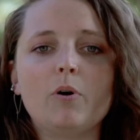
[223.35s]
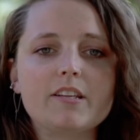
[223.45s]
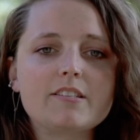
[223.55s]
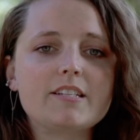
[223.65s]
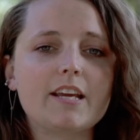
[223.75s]
while
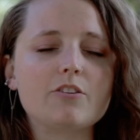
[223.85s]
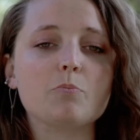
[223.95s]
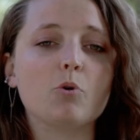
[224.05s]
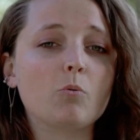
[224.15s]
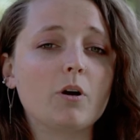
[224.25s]
this
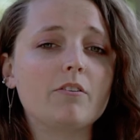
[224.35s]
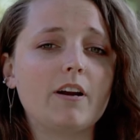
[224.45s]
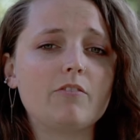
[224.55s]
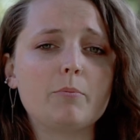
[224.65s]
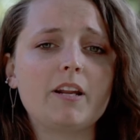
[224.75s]
entails more work
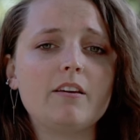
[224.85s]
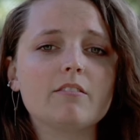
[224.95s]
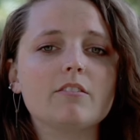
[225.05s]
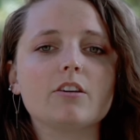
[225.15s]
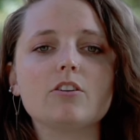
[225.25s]
for everybody,
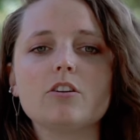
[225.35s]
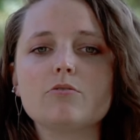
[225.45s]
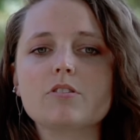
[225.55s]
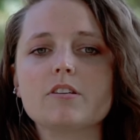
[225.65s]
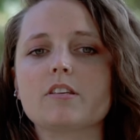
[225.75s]
the good
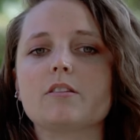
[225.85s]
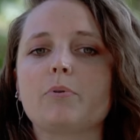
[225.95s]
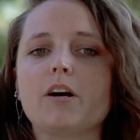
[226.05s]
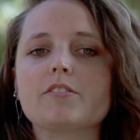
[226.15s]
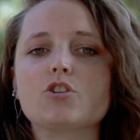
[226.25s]
news is that the
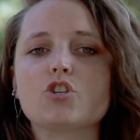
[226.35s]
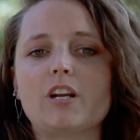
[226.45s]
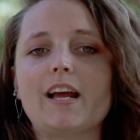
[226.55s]
process should